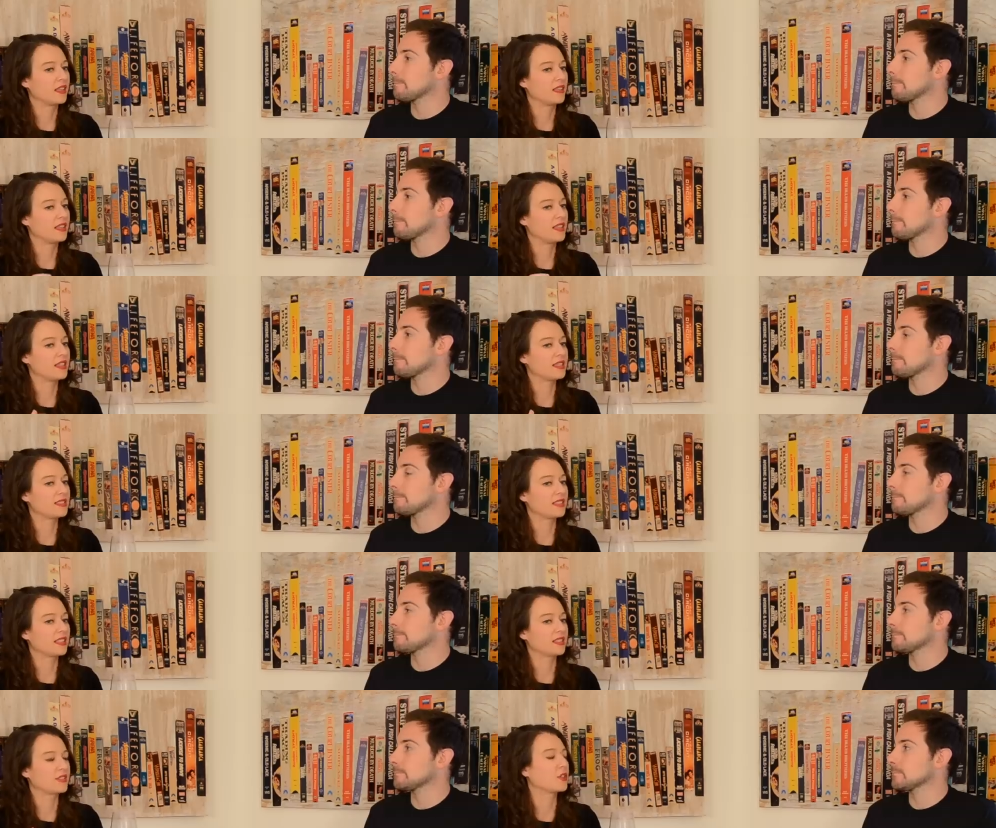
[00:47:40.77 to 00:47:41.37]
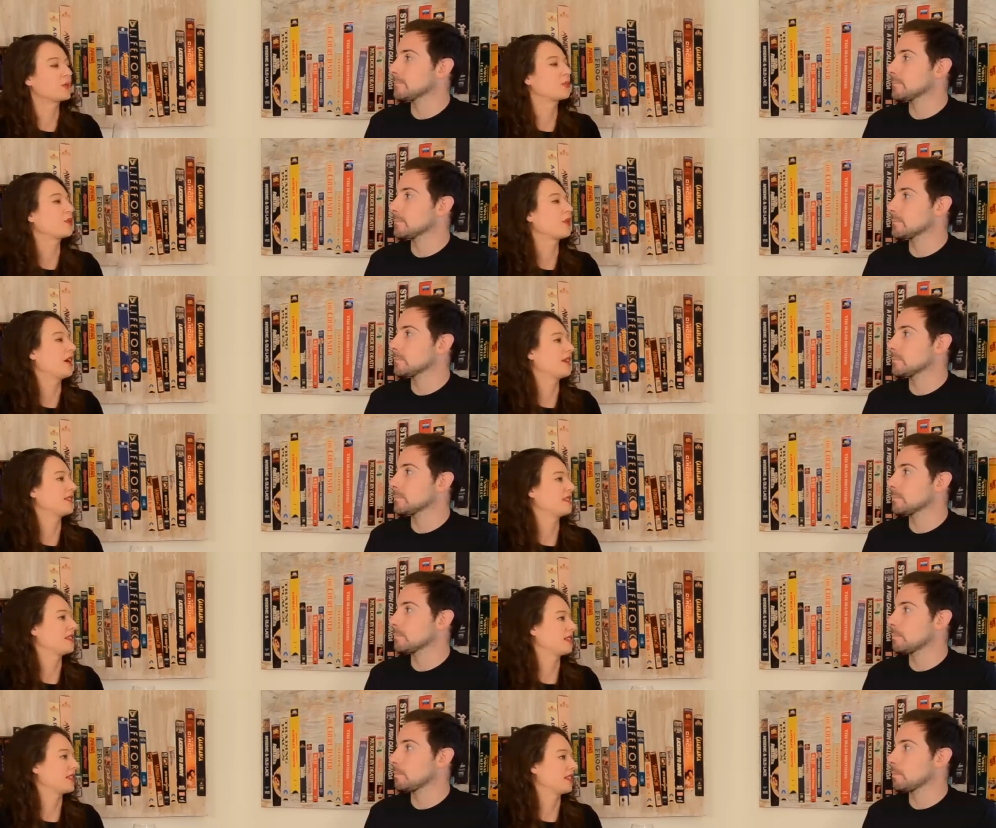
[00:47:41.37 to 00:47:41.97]
Speaker 1: This is her
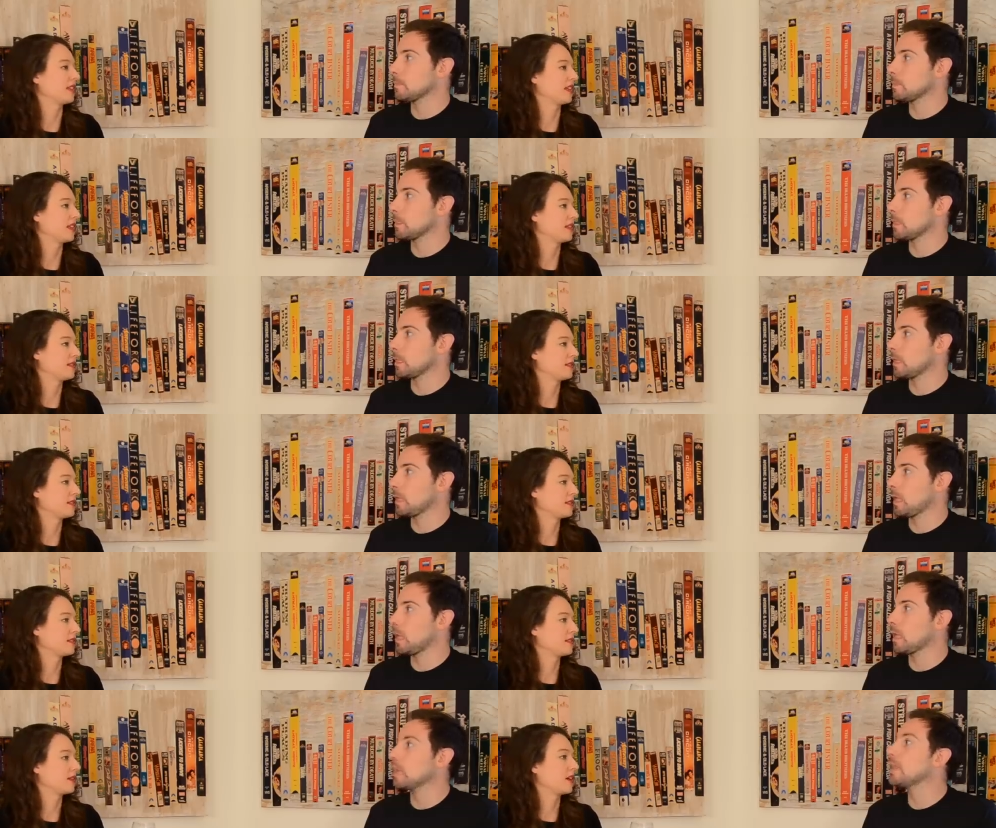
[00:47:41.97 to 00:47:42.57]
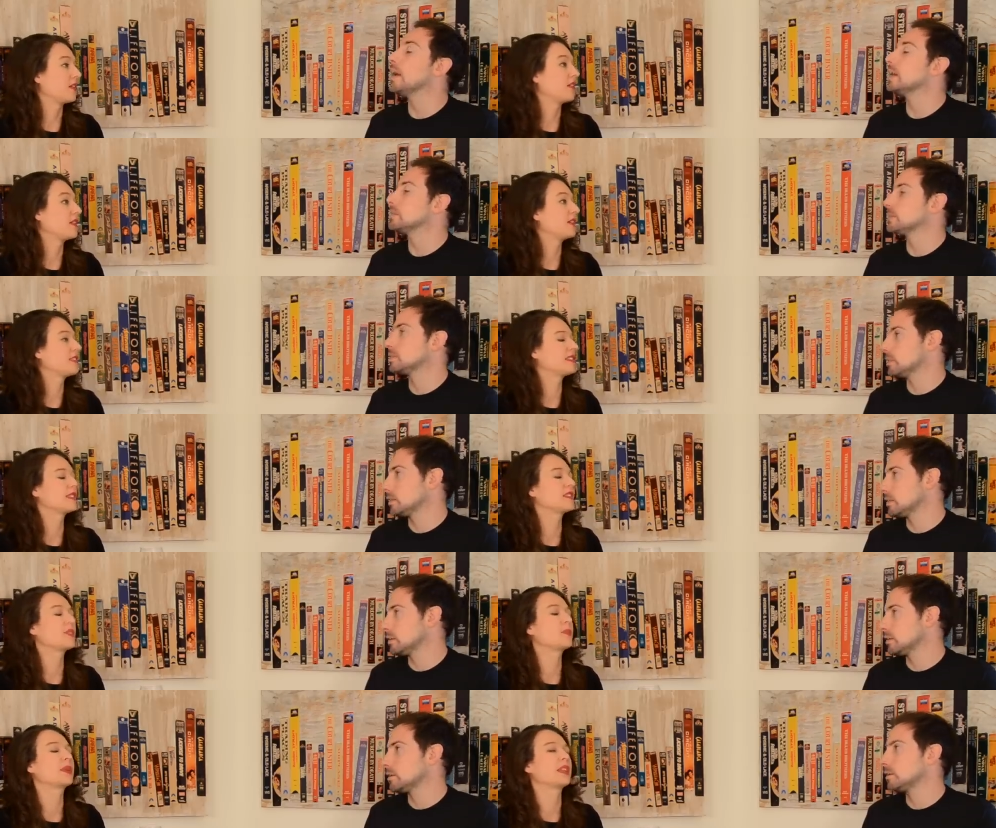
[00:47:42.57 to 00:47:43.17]
processing it. Yes.
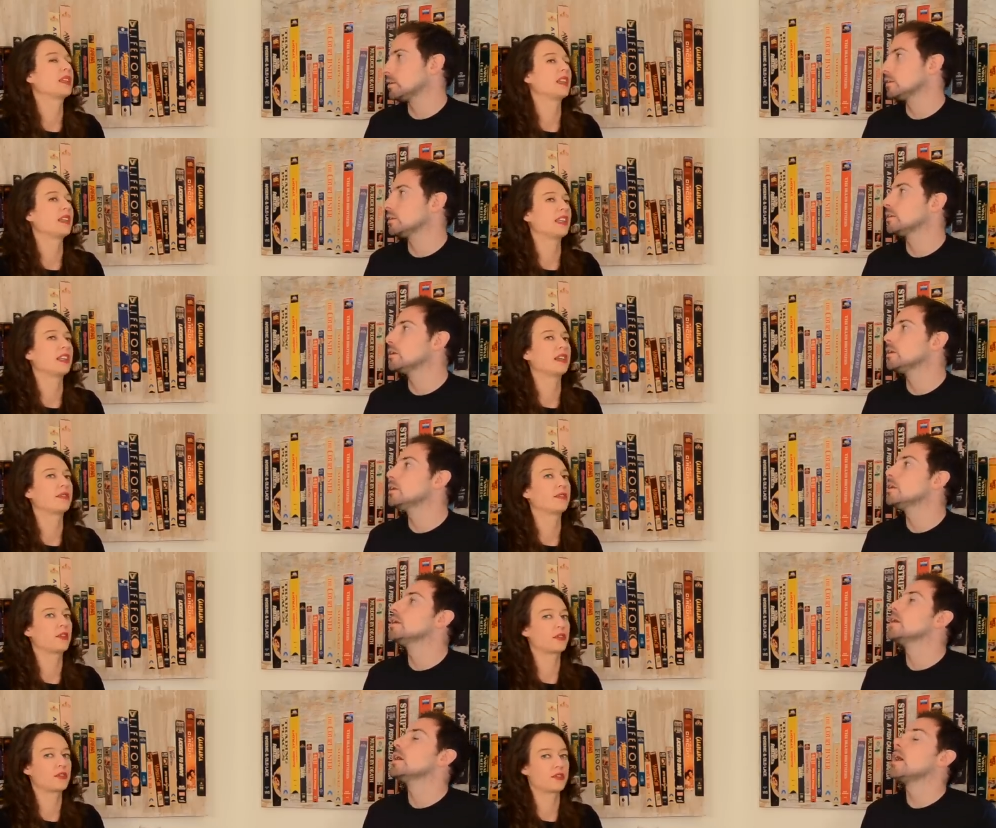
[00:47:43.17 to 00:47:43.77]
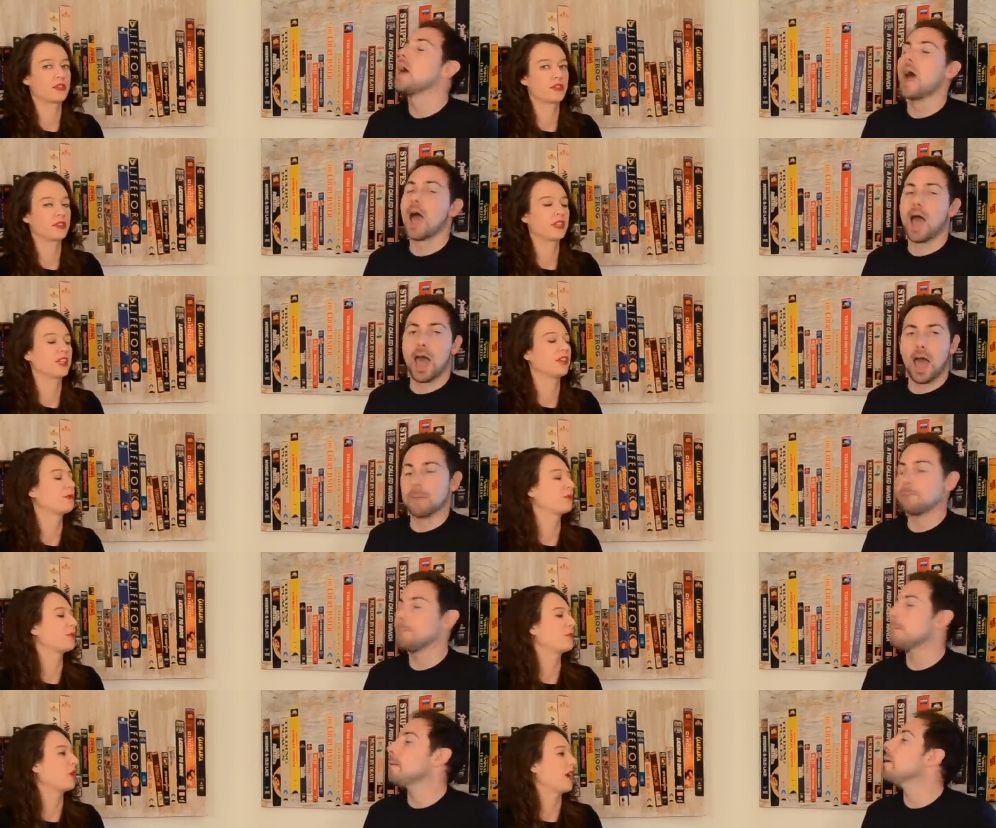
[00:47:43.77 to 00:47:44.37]
This is the beginning of her journey
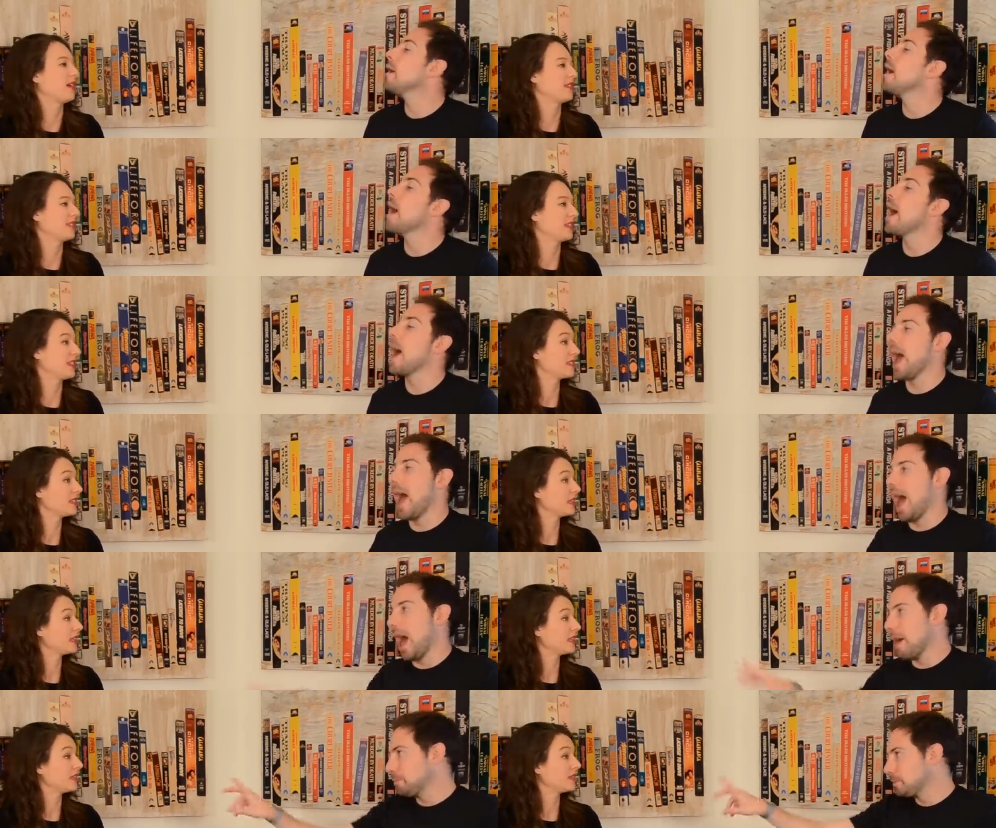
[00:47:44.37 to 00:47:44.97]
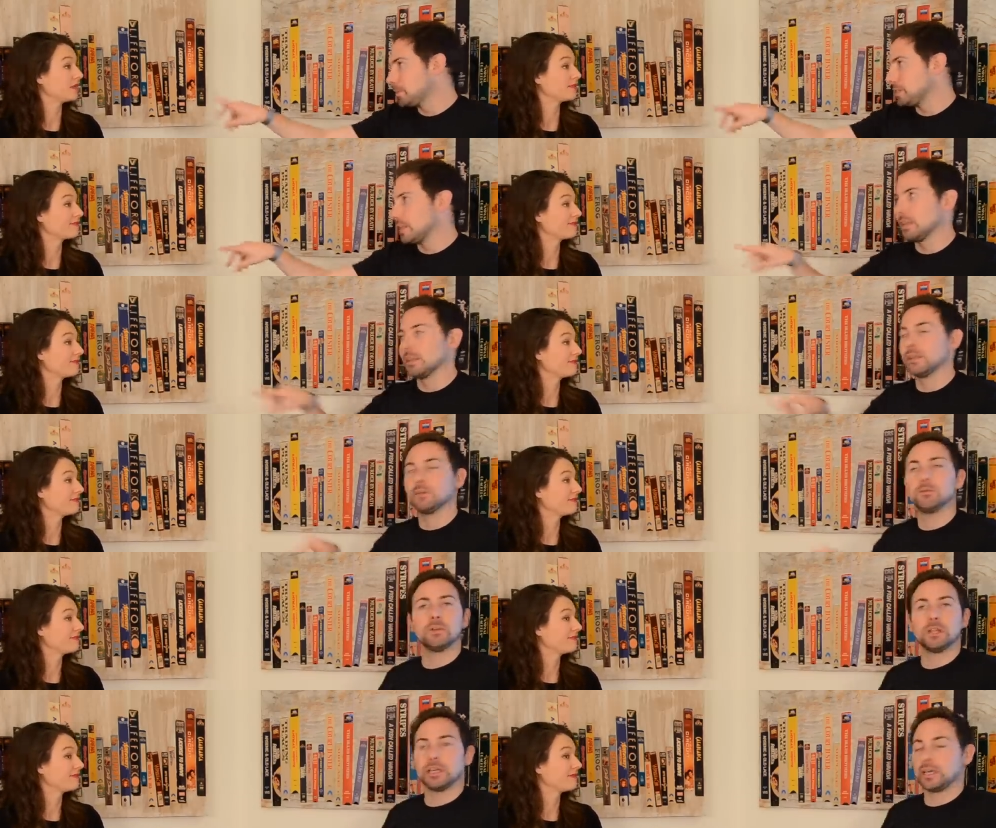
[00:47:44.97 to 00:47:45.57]
Ab- of processing
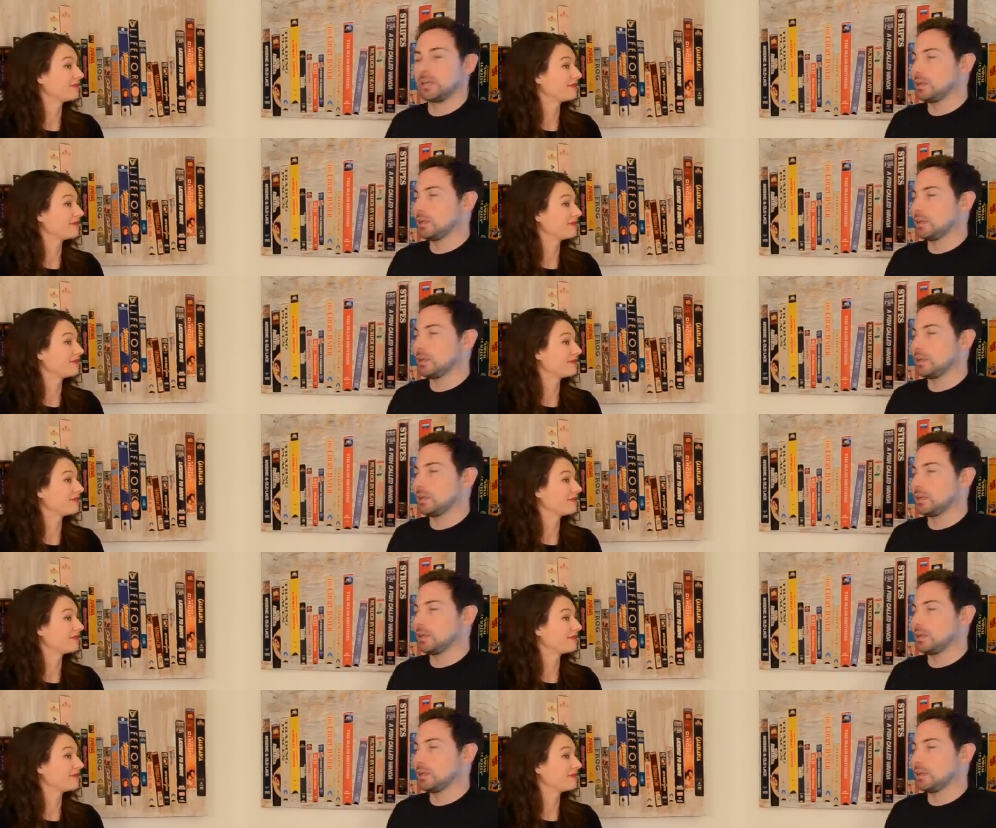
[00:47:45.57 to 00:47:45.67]
Speaker 2: absolutely.